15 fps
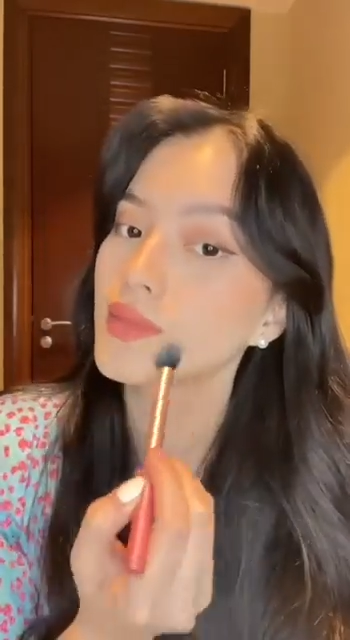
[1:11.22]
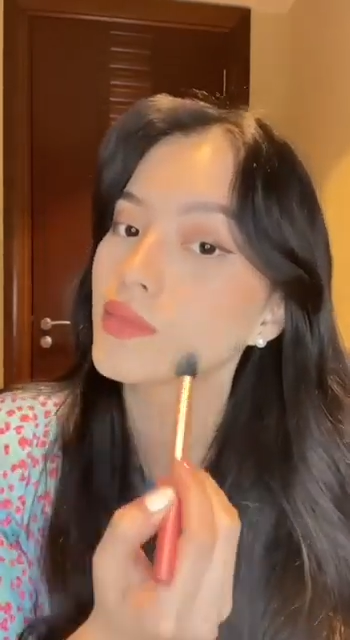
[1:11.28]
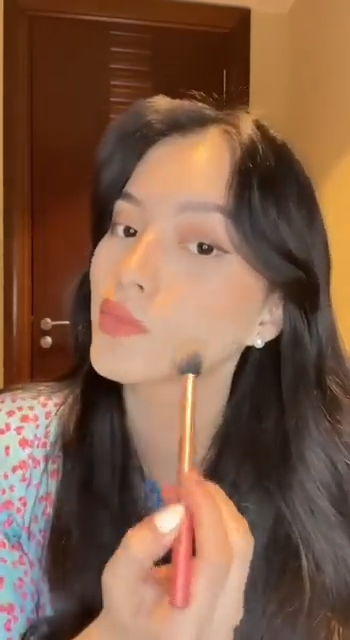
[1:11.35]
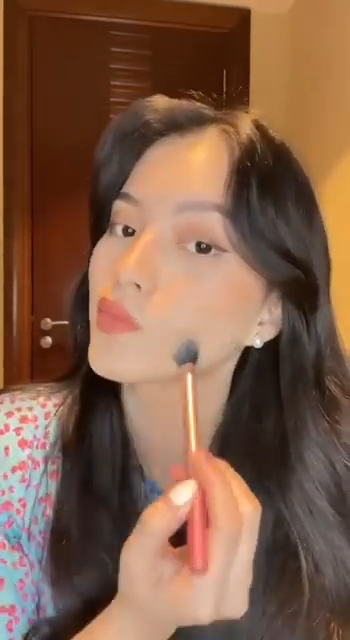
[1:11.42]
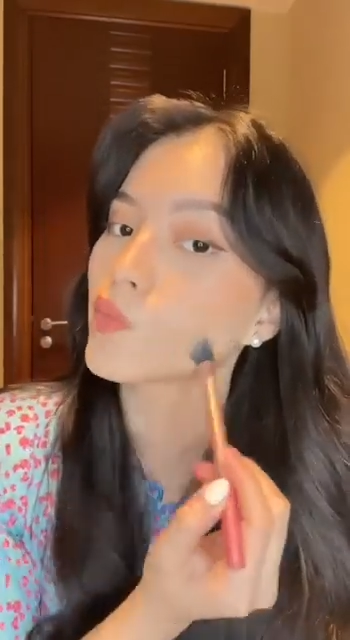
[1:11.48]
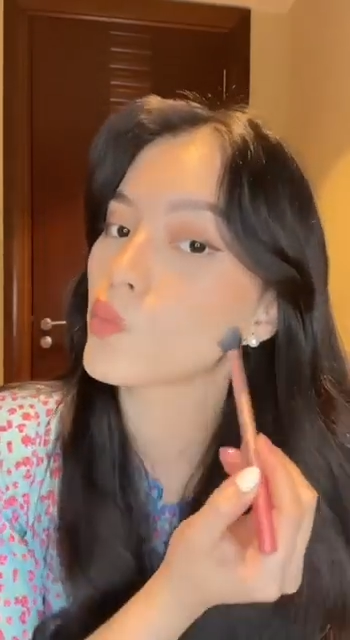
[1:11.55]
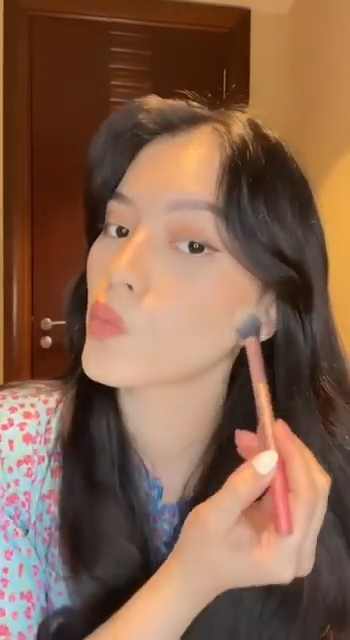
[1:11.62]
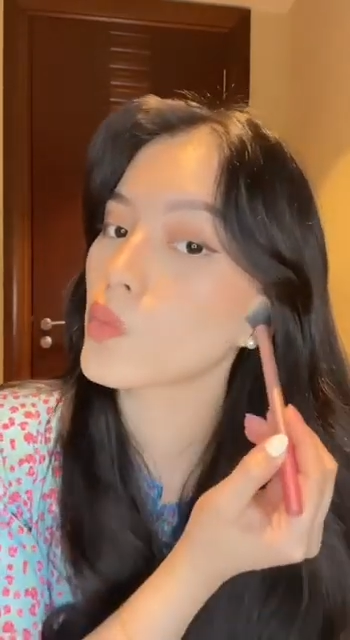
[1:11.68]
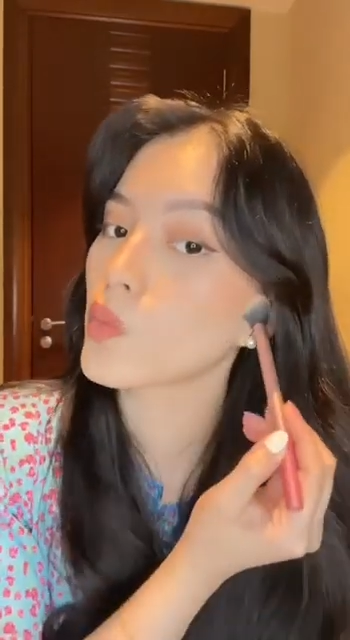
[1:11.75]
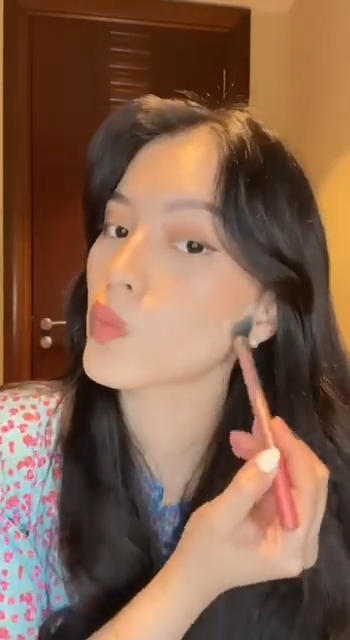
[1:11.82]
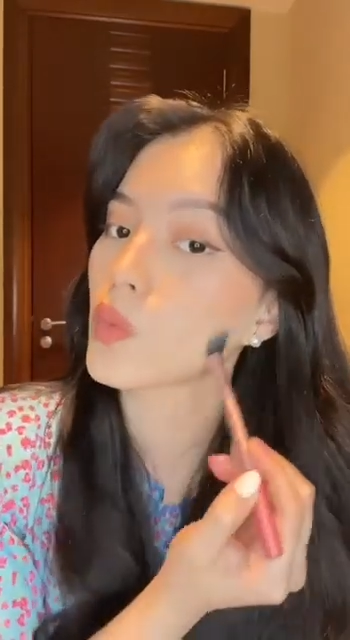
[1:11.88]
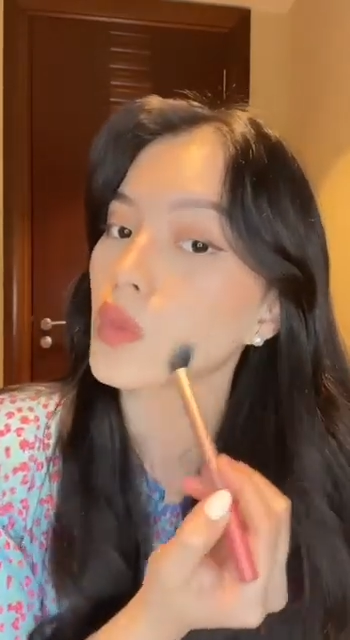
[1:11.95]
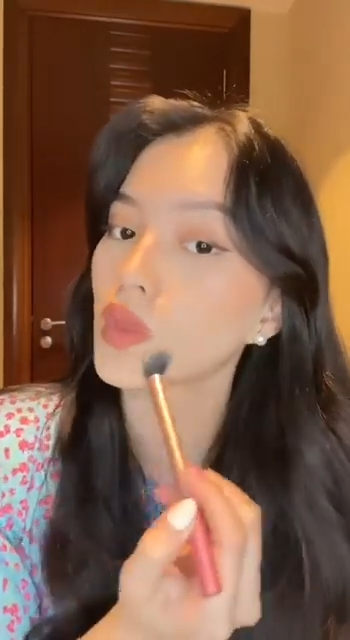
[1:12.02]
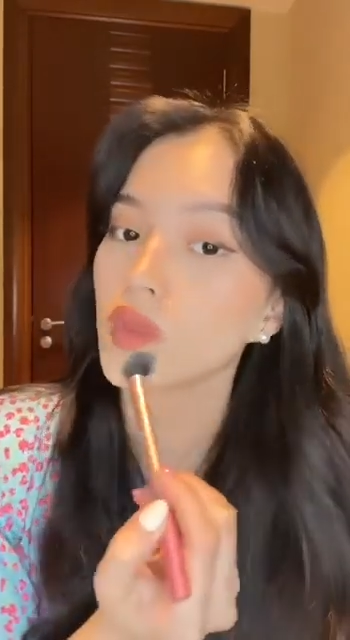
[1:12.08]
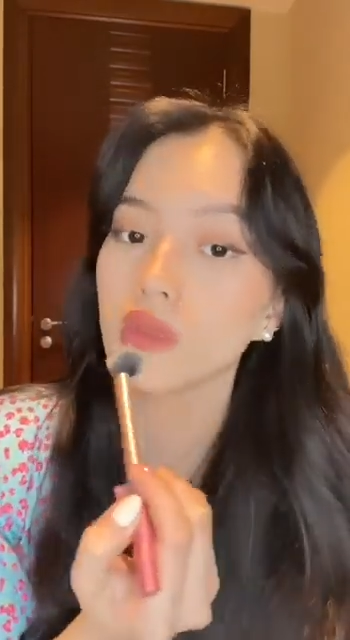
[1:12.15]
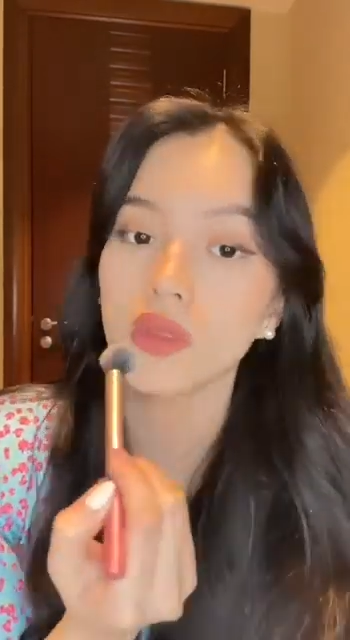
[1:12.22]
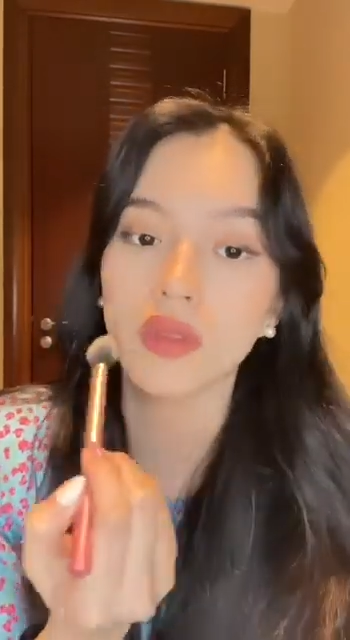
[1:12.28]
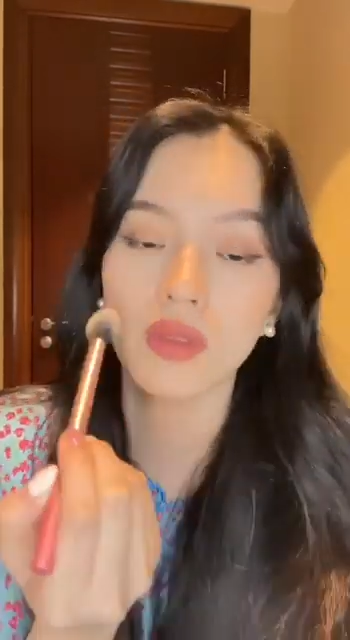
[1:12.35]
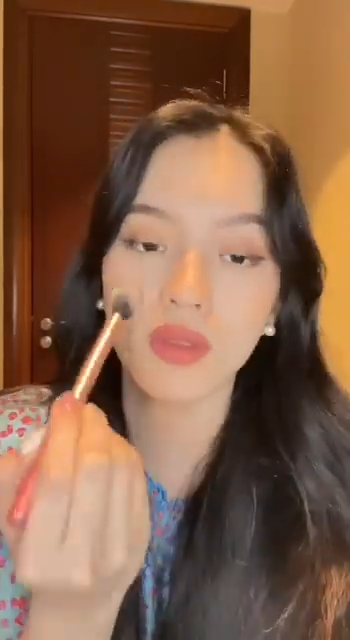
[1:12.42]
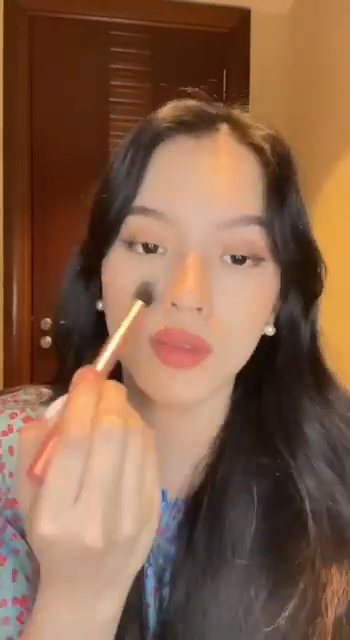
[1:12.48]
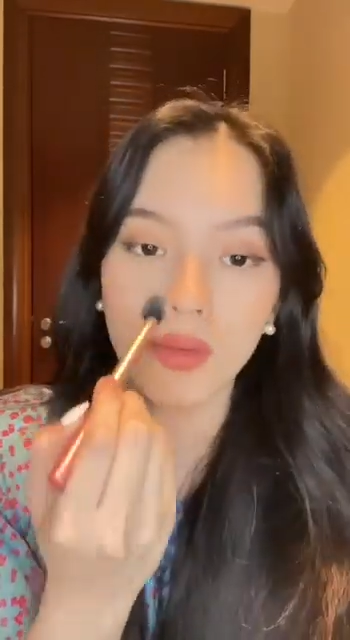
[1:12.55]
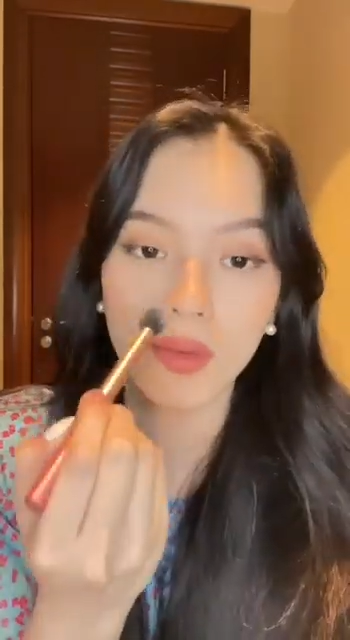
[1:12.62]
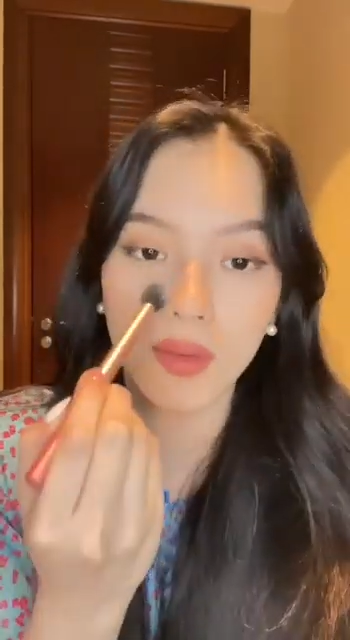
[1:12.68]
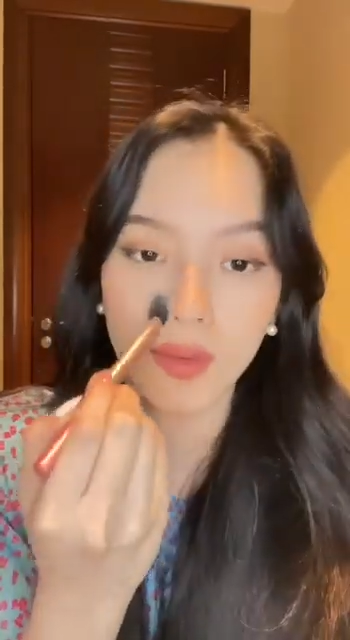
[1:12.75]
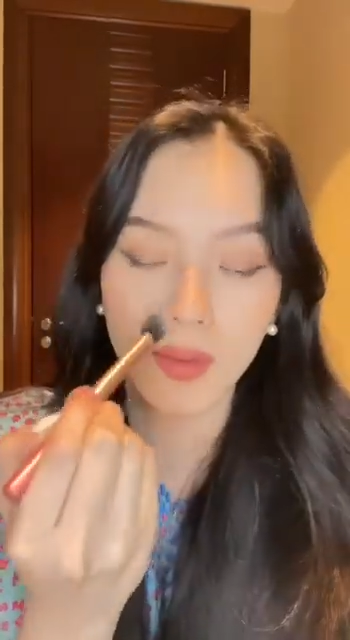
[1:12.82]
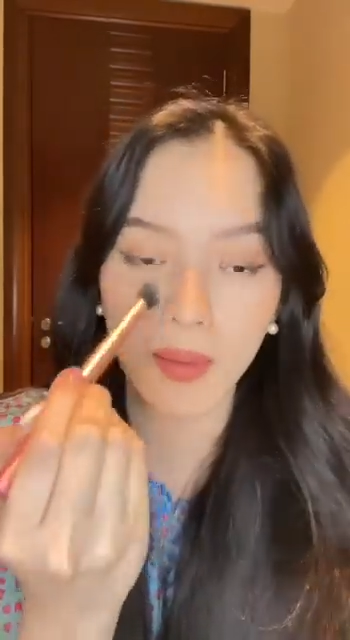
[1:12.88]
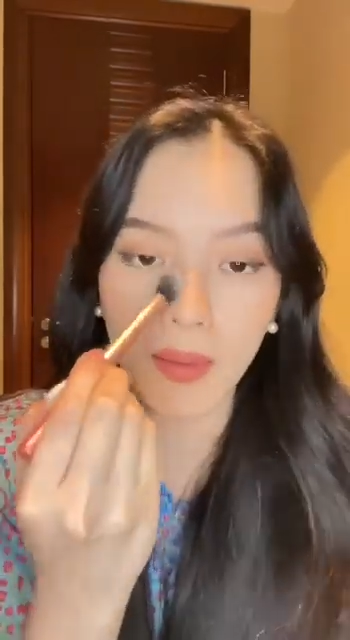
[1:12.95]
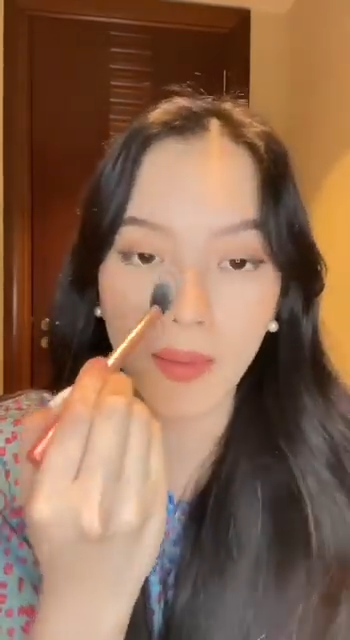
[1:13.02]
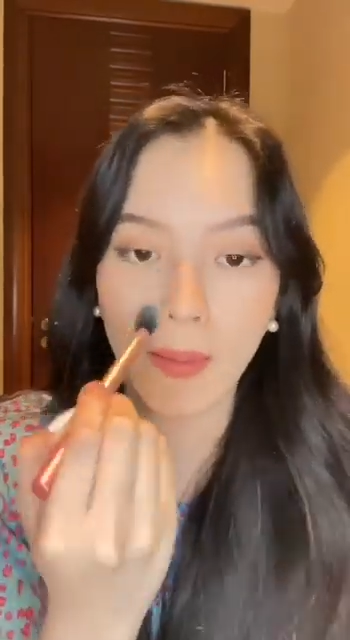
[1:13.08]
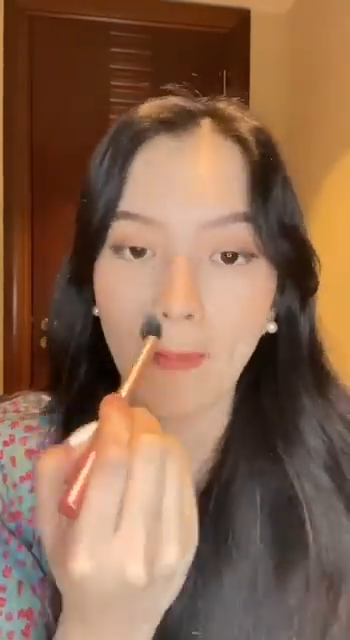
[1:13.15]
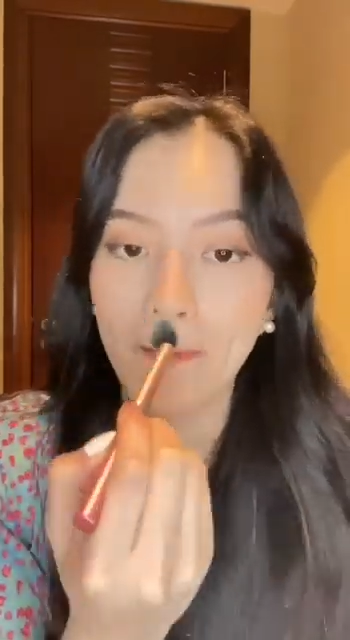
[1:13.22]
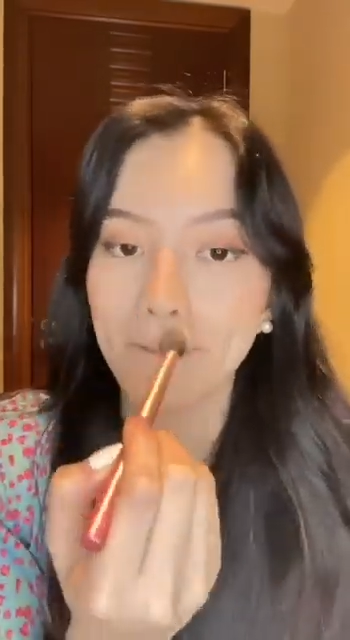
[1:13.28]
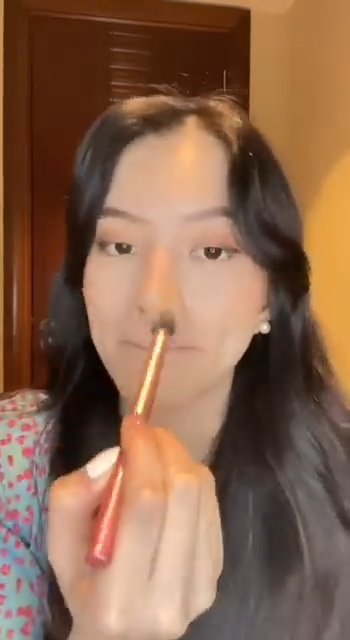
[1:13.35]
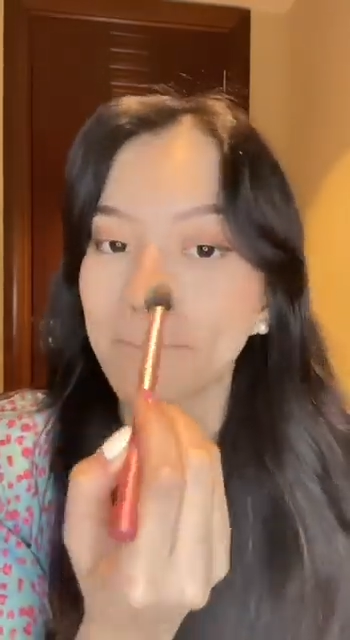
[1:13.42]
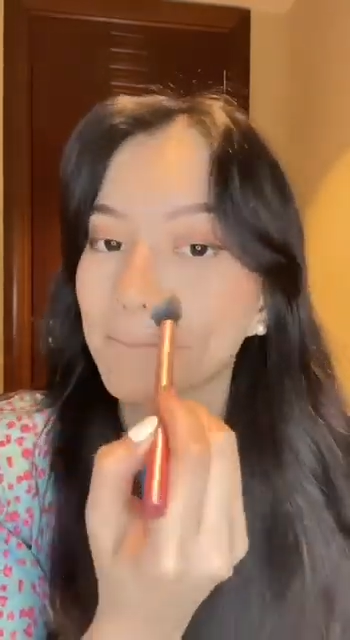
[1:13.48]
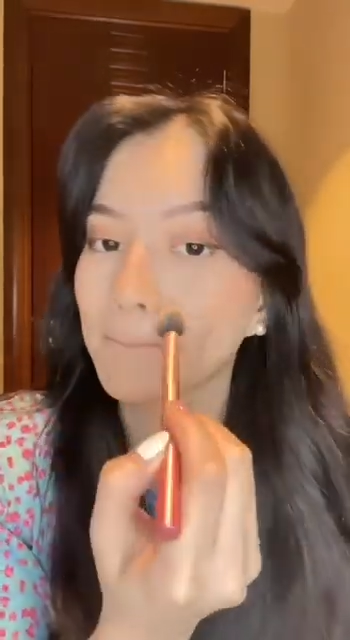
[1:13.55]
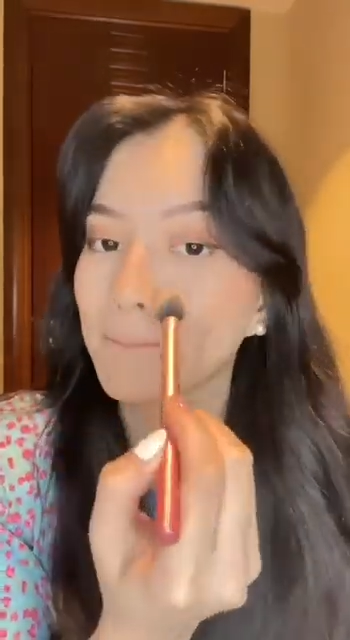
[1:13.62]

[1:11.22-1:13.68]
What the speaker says: Bye. Thank you for watching.